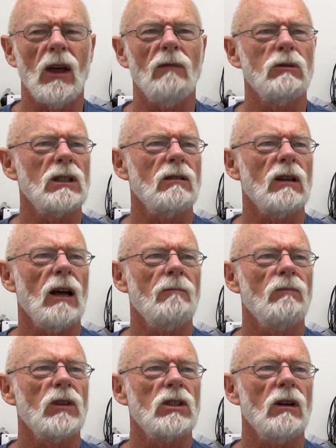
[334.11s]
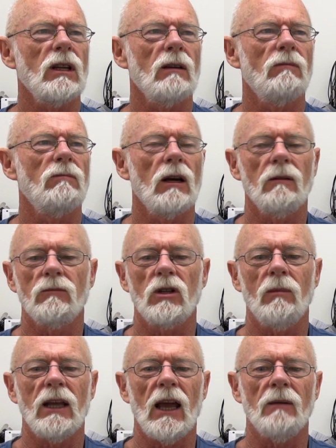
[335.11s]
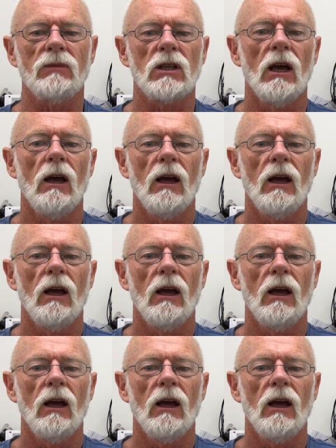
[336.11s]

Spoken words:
Was it? It's only so many amps.